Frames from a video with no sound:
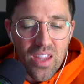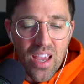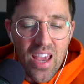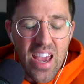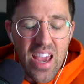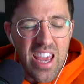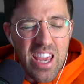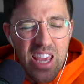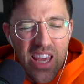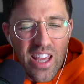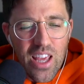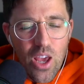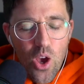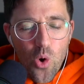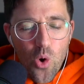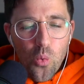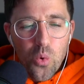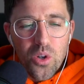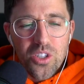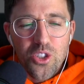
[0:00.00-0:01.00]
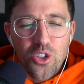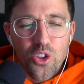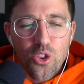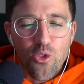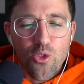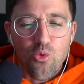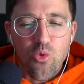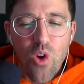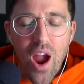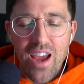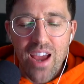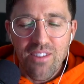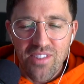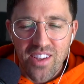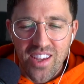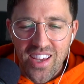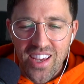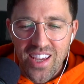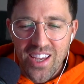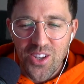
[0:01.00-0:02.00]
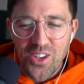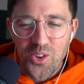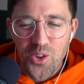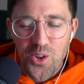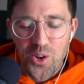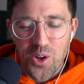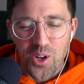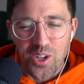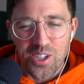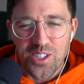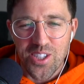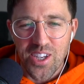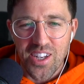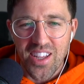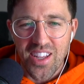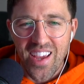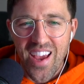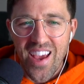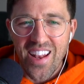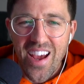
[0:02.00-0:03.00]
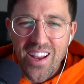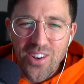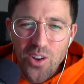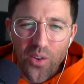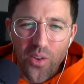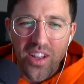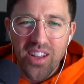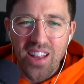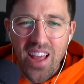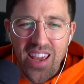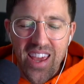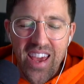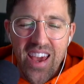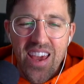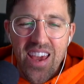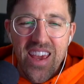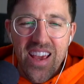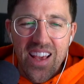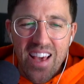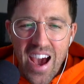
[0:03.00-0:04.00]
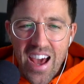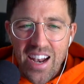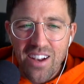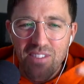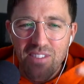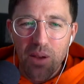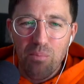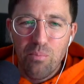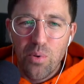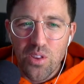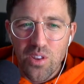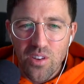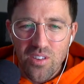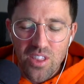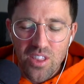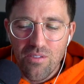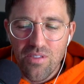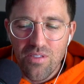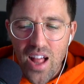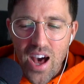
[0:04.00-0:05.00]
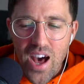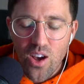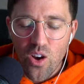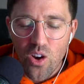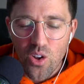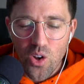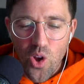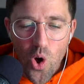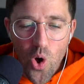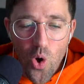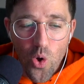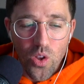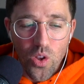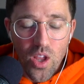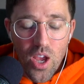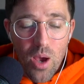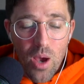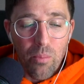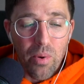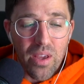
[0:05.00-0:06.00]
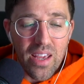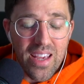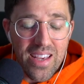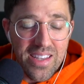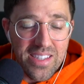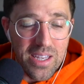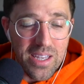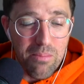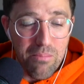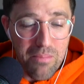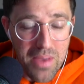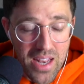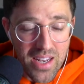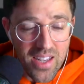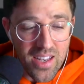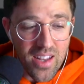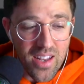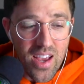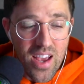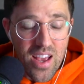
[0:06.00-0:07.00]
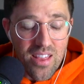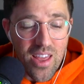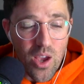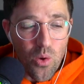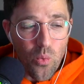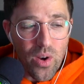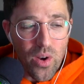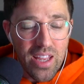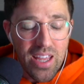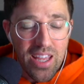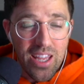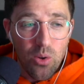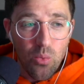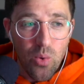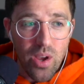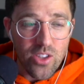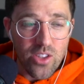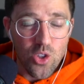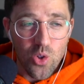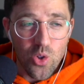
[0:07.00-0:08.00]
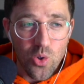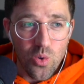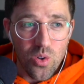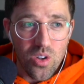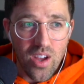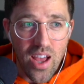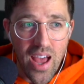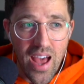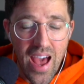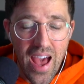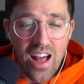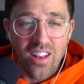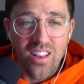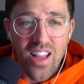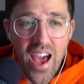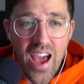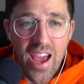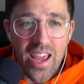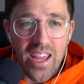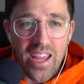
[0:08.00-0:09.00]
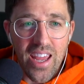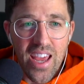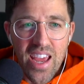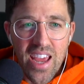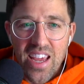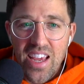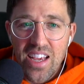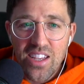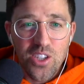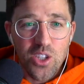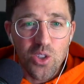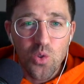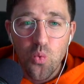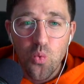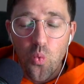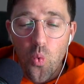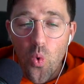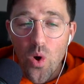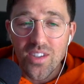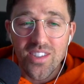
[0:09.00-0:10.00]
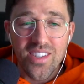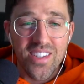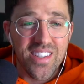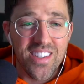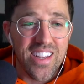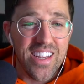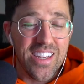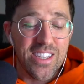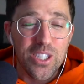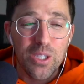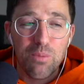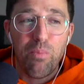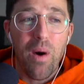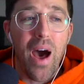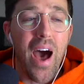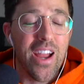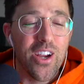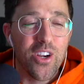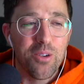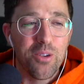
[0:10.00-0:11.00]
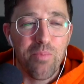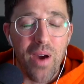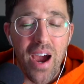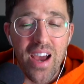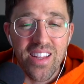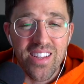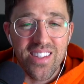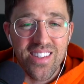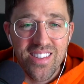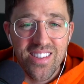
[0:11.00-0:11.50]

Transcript: he was thriving in New York City. And I know that like he kind of like put the, the vlog on hold, but he's admitted that when he went to LA. He just wasn't inspired by the